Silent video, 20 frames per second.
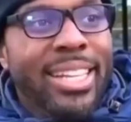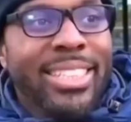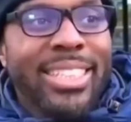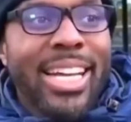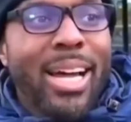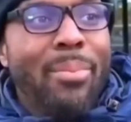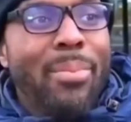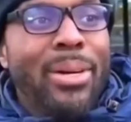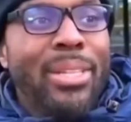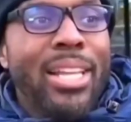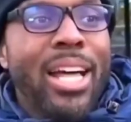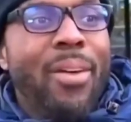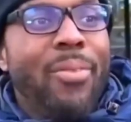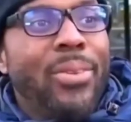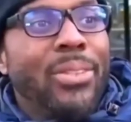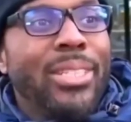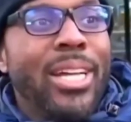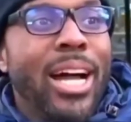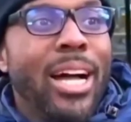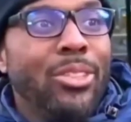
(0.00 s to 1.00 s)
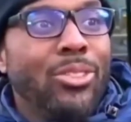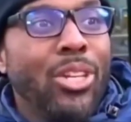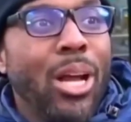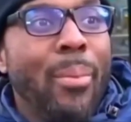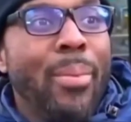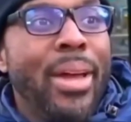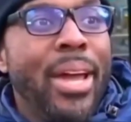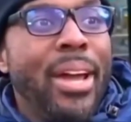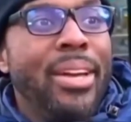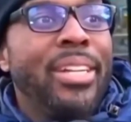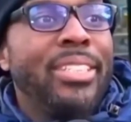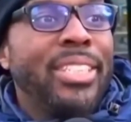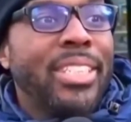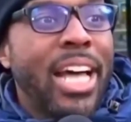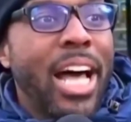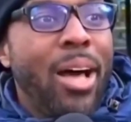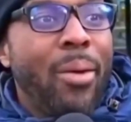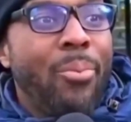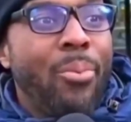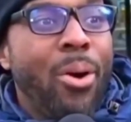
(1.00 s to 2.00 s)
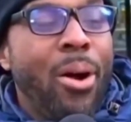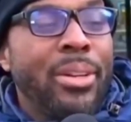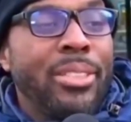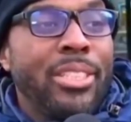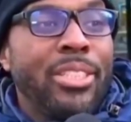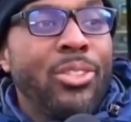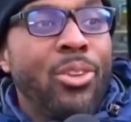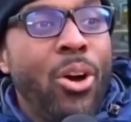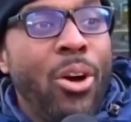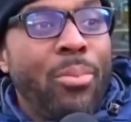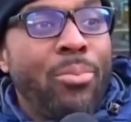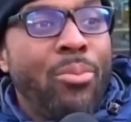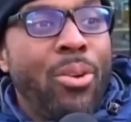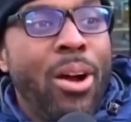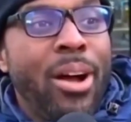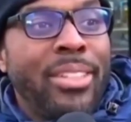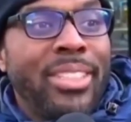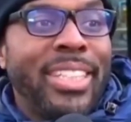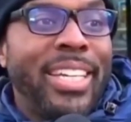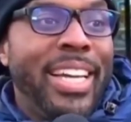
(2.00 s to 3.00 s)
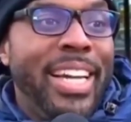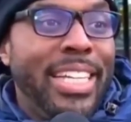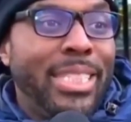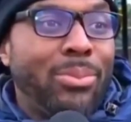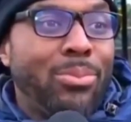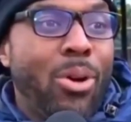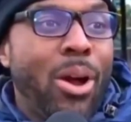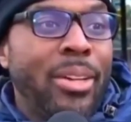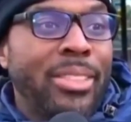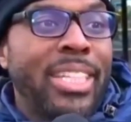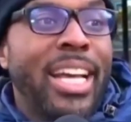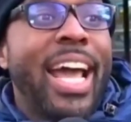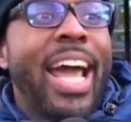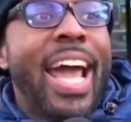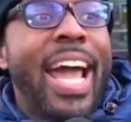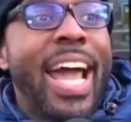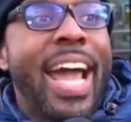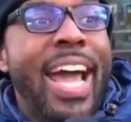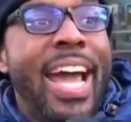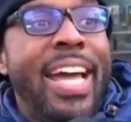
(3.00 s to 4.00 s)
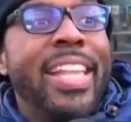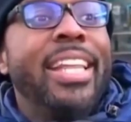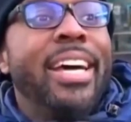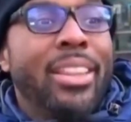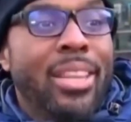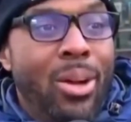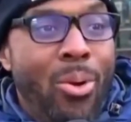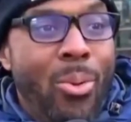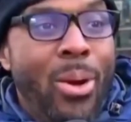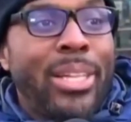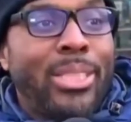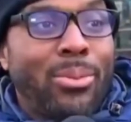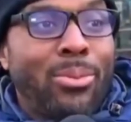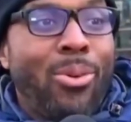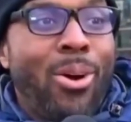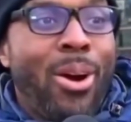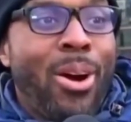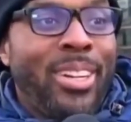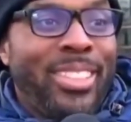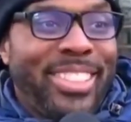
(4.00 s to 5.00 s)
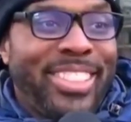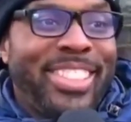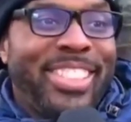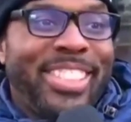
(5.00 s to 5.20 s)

There's nothing but love for Donald Trump here in the South Bronx, the North Bronx, the East Bronx, and the West Bronx.